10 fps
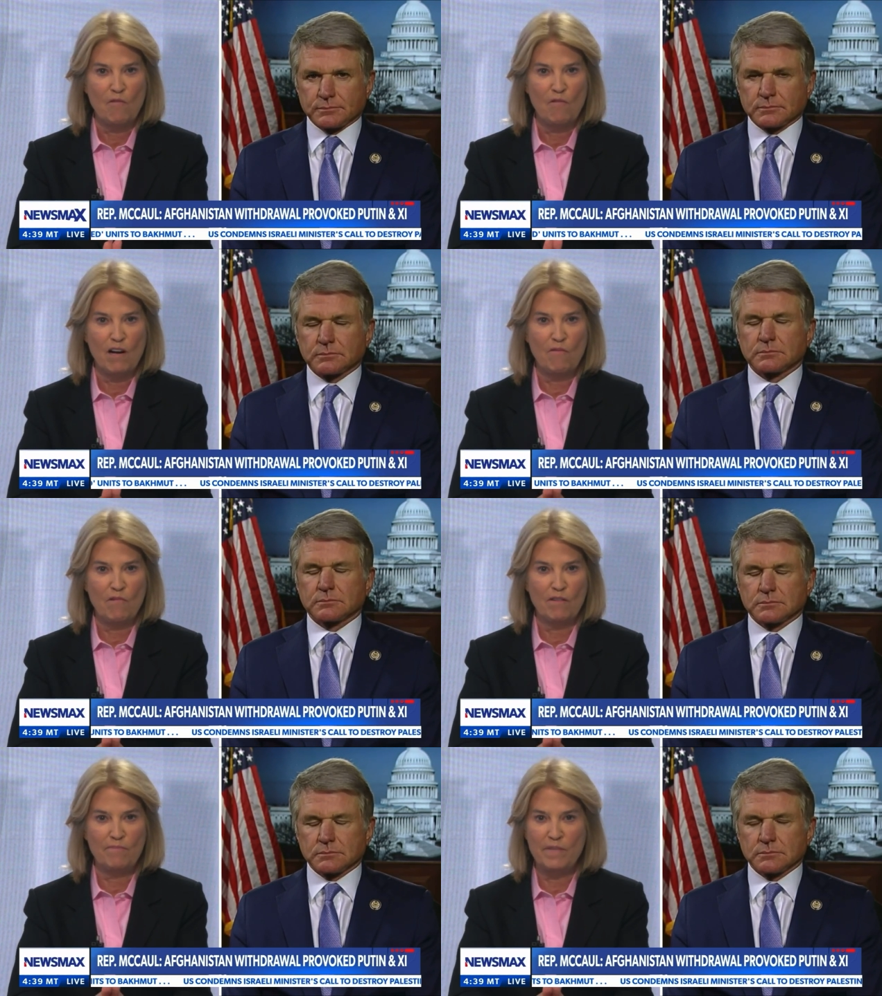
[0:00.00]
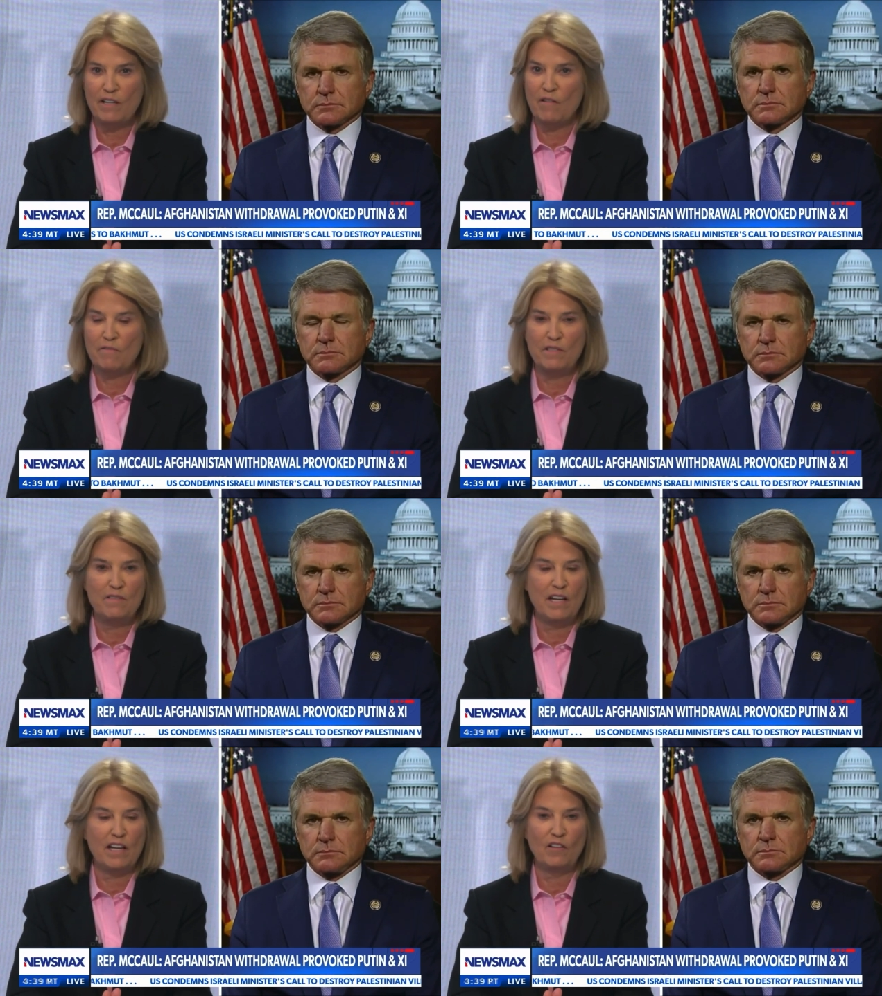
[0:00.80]
Speaker 1: Well, we're, you know,
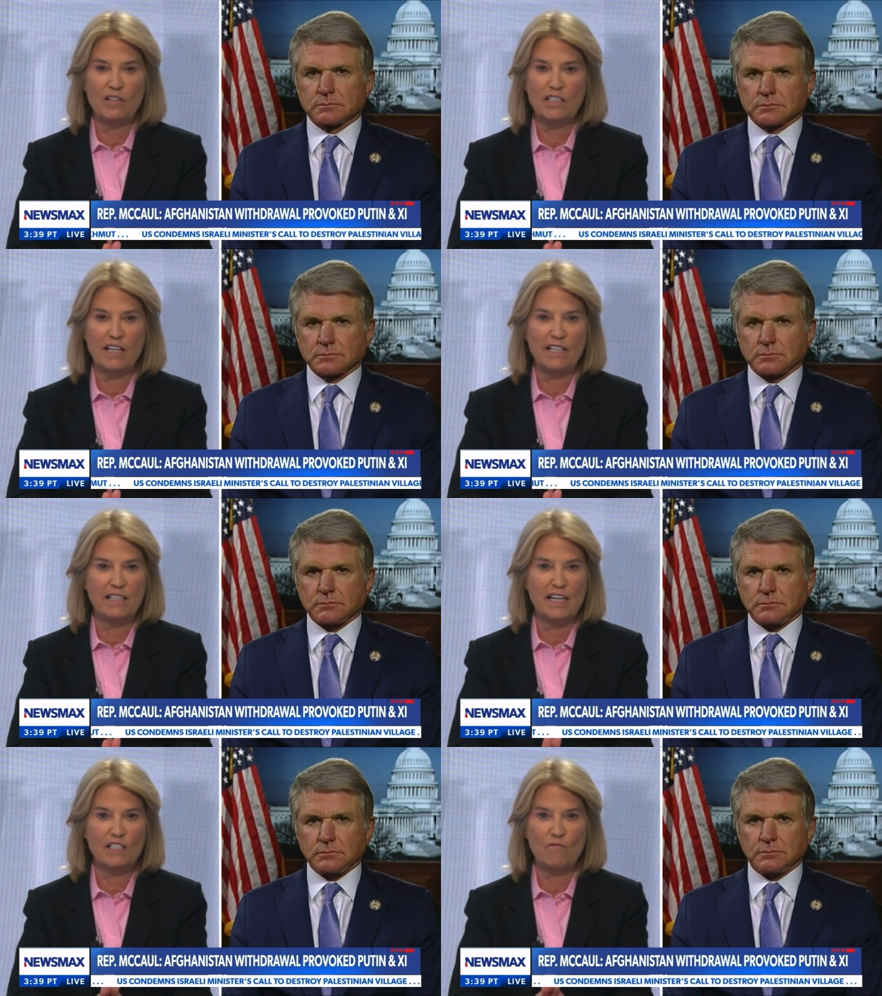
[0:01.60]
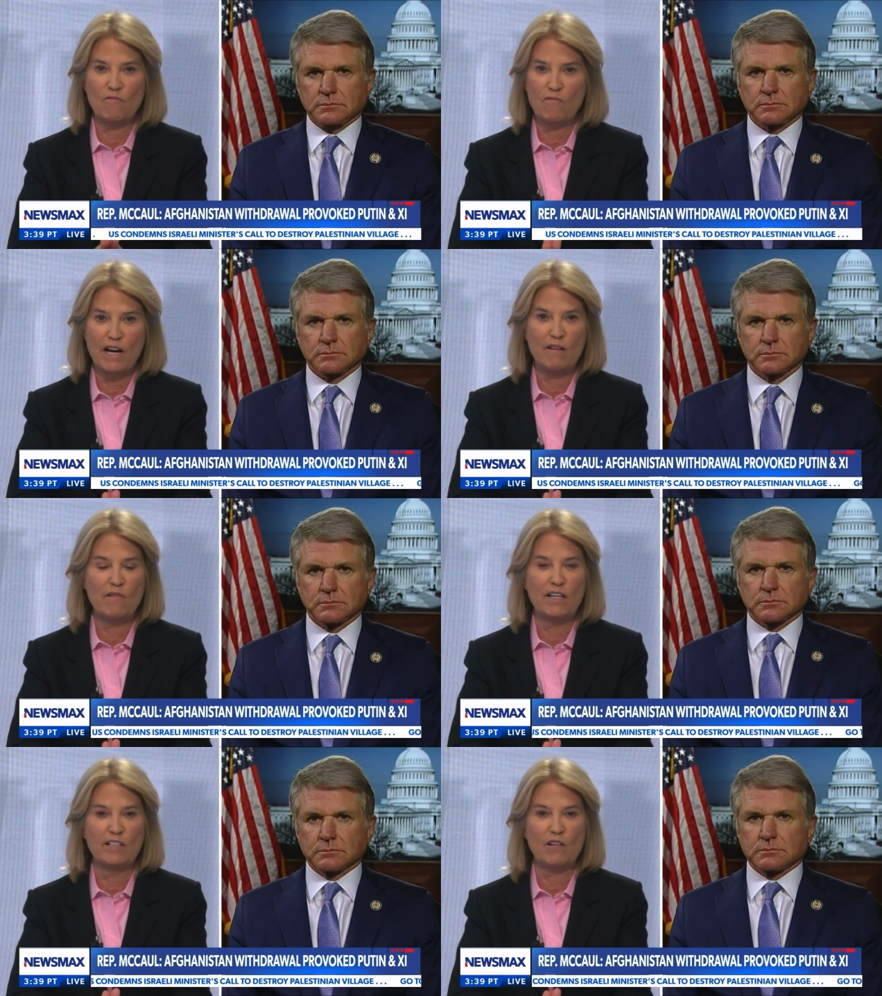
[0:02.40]
it looks like that's right
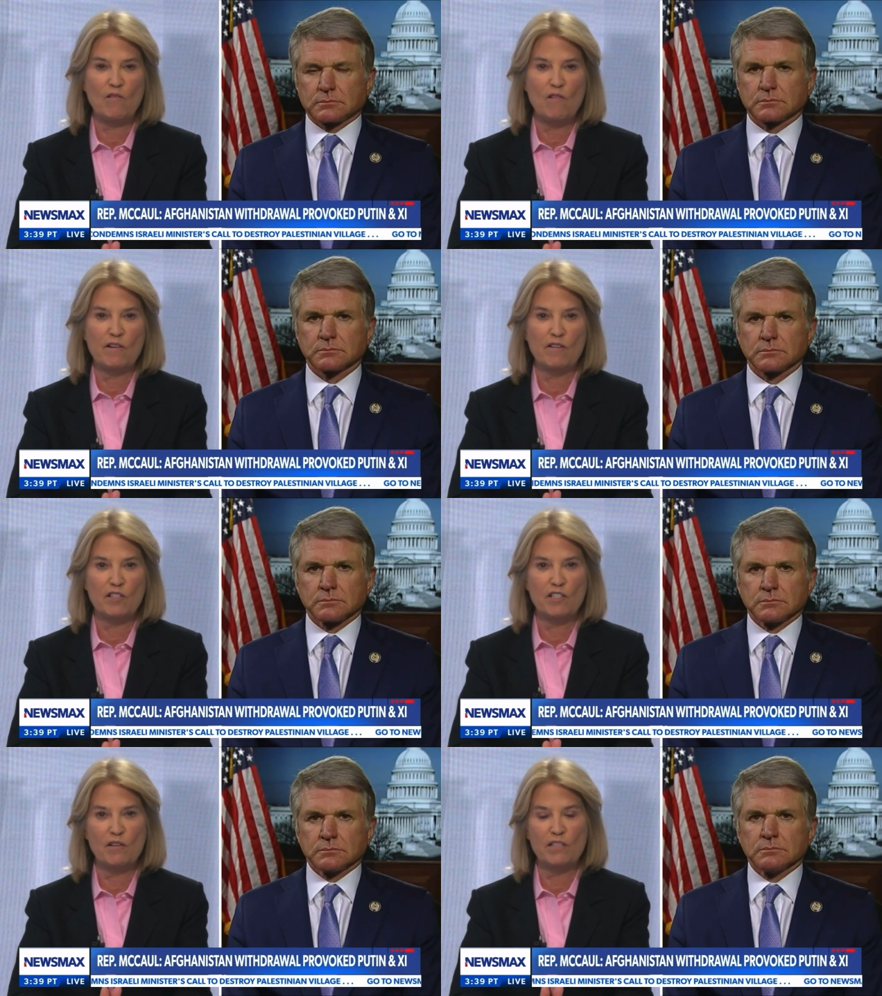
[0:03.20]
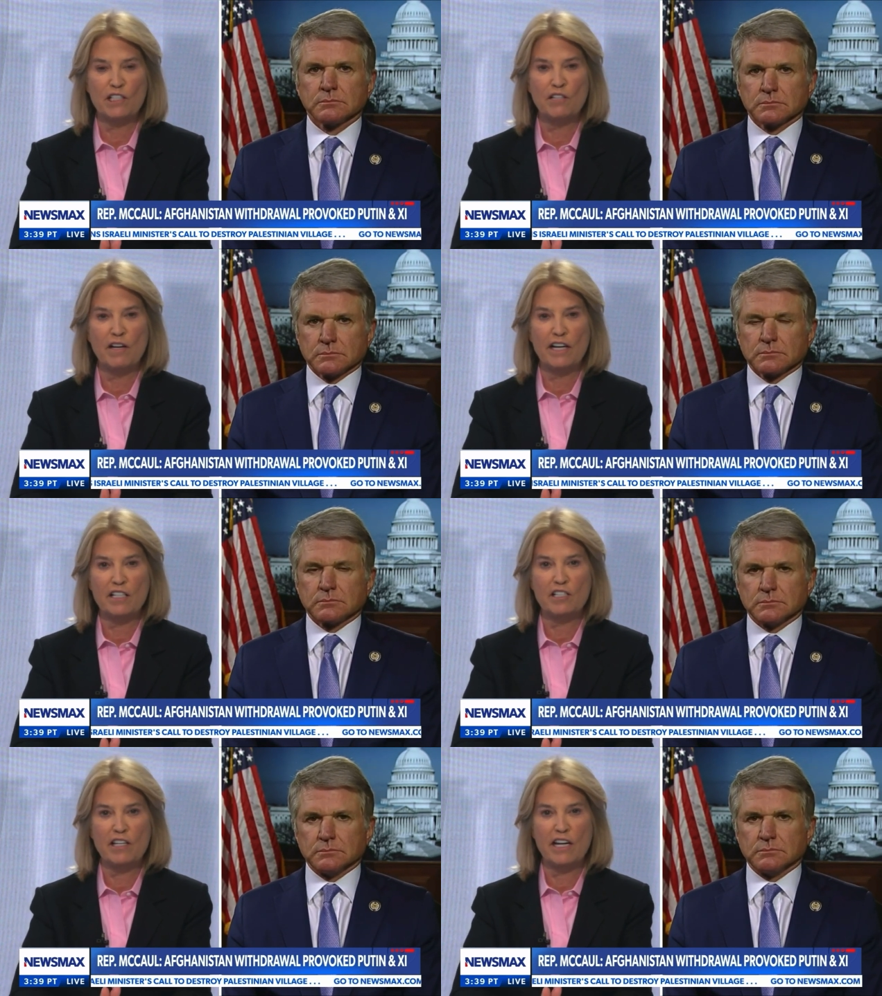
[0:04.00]
around the corner. So does the
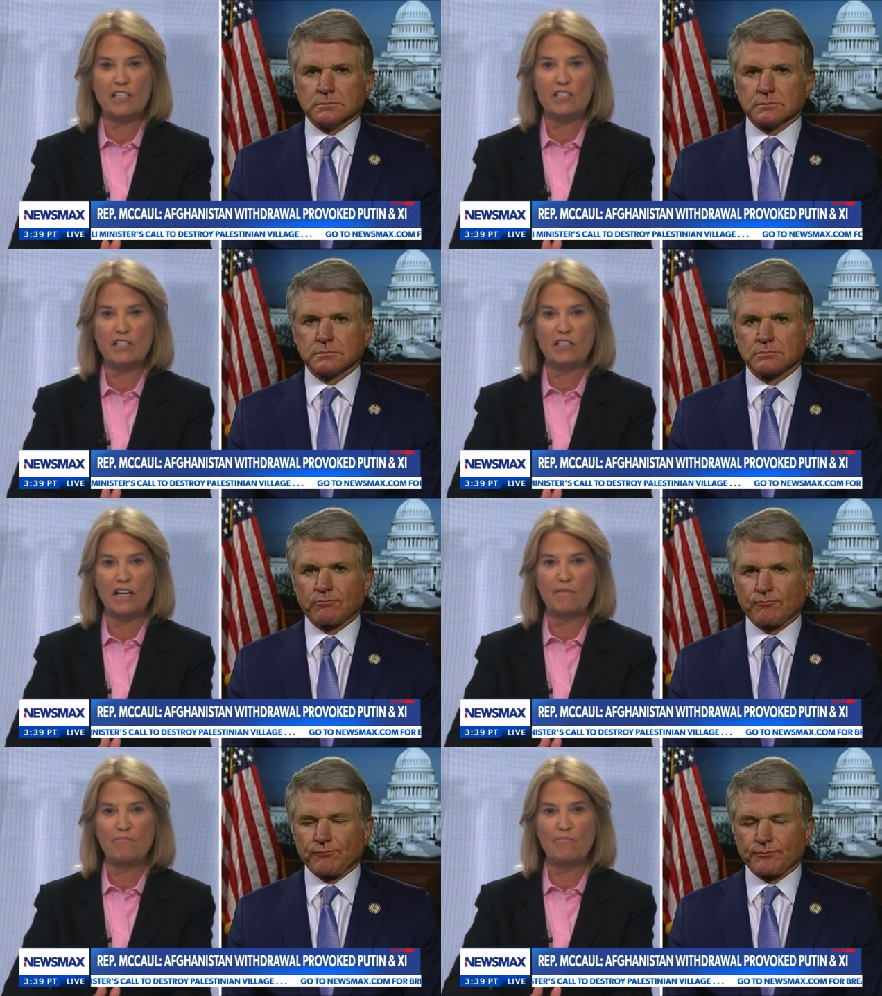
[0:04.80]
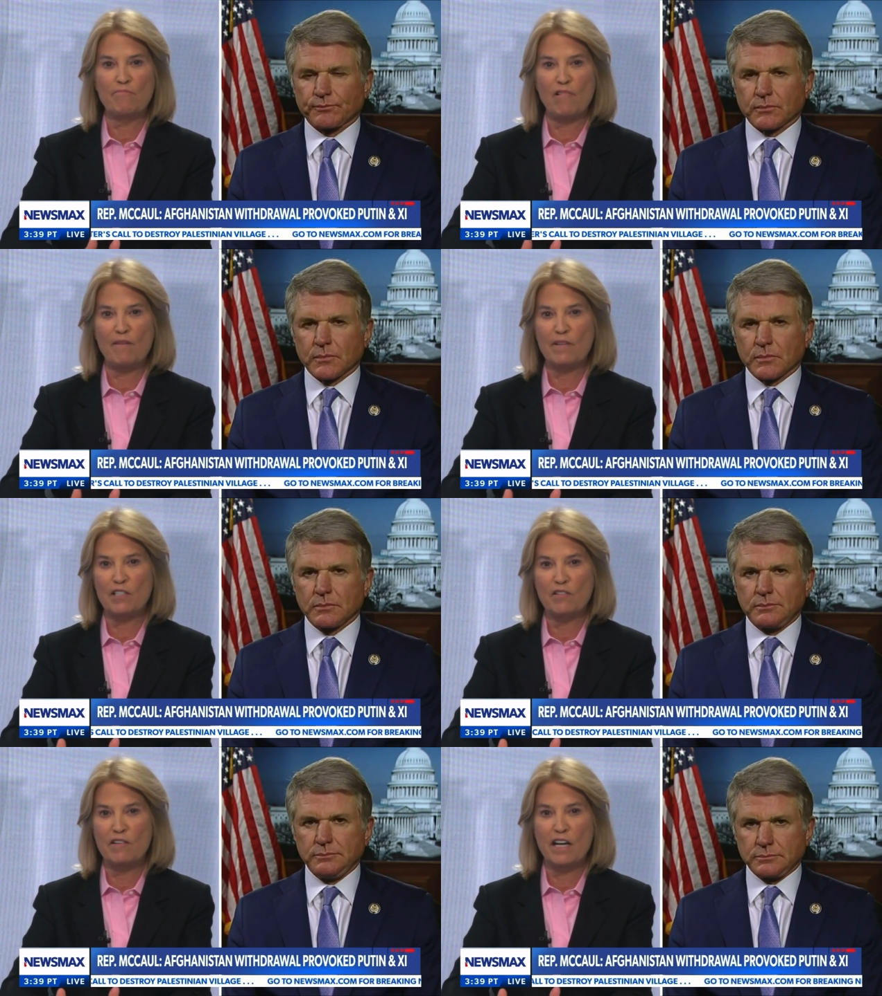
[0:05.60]
United States let Prime
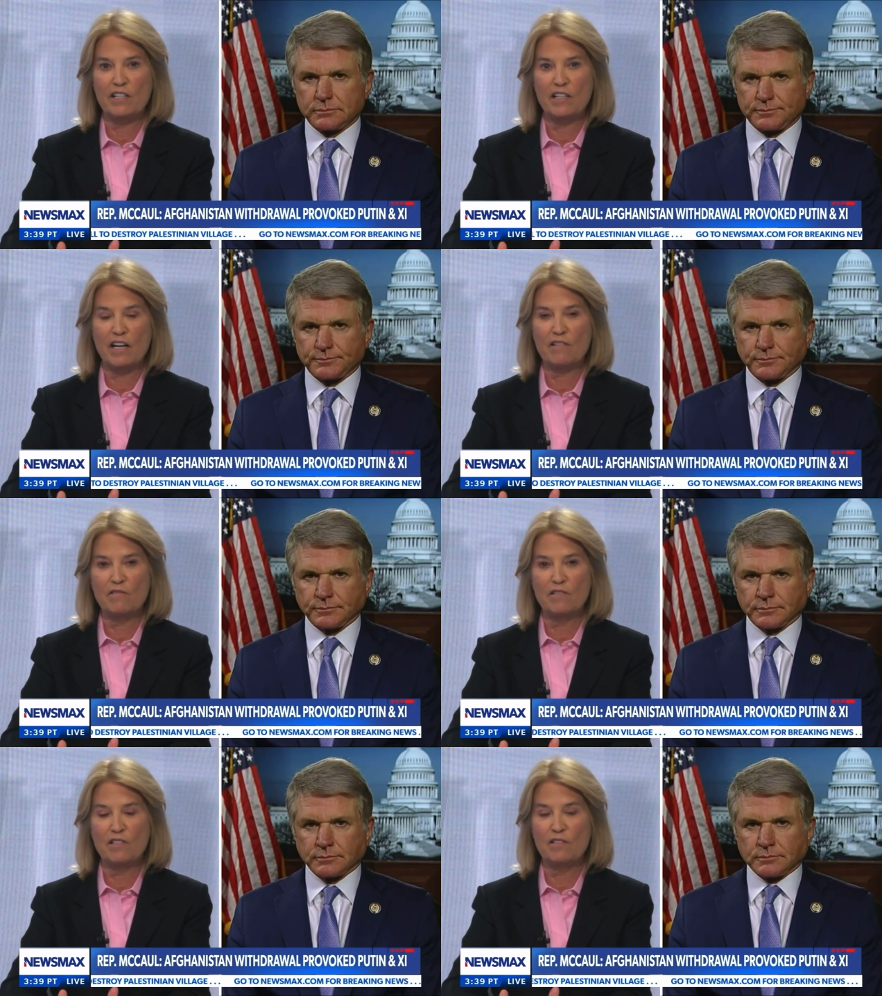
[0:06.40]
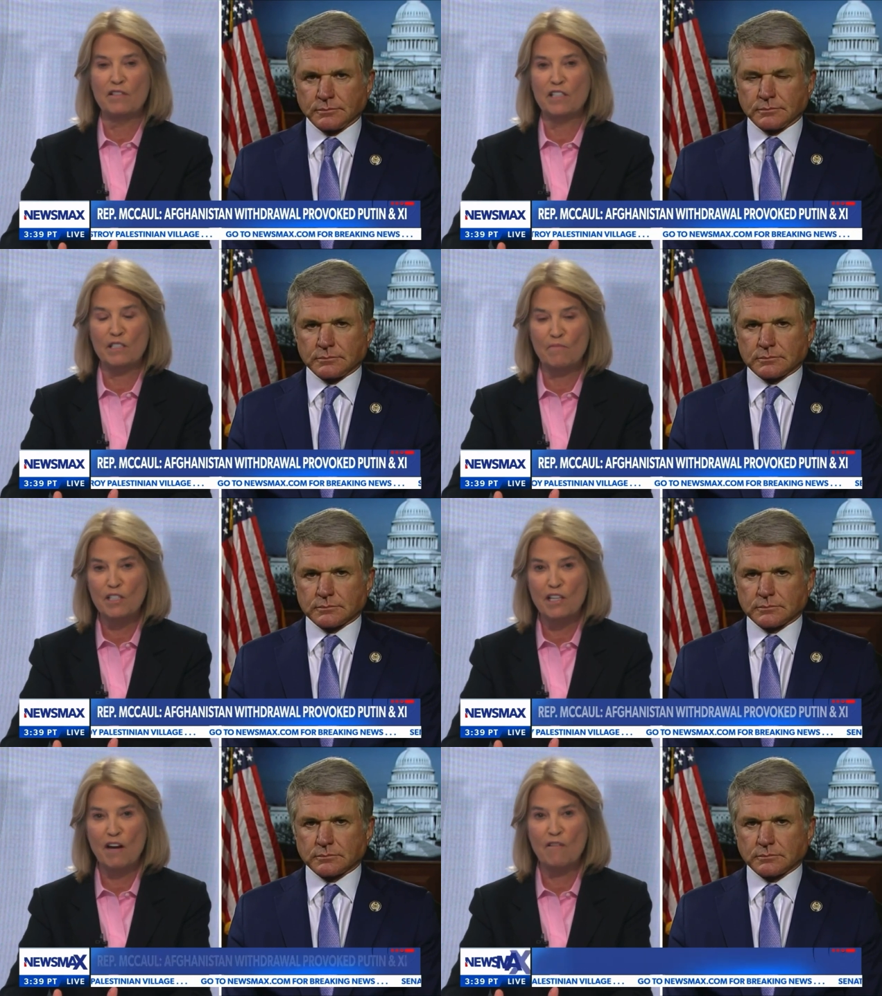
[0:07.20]
Minister Netanyahu do this
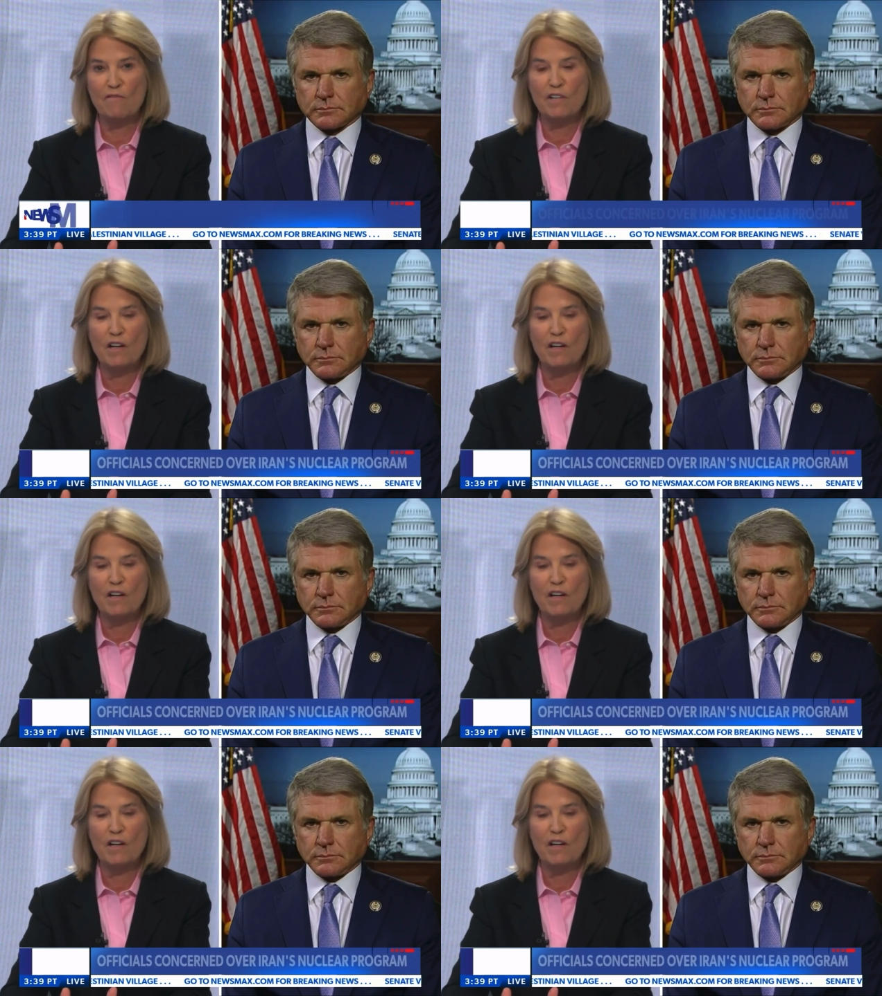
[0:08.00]
himself?